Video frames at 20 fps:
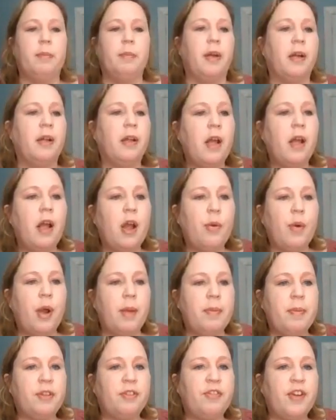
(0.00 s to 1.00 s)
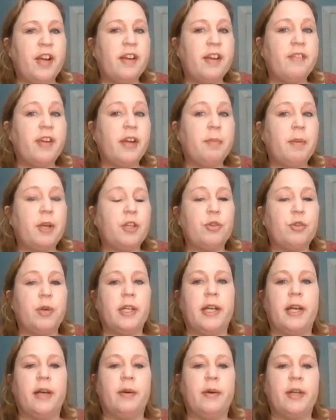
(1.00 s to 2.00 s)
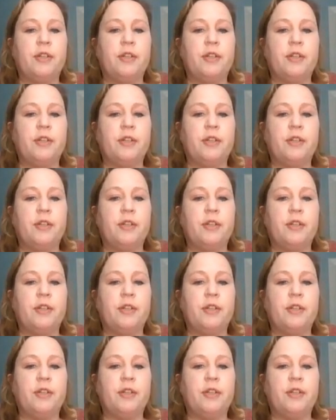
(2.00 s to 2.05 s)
about it, who I miss very, very much right now.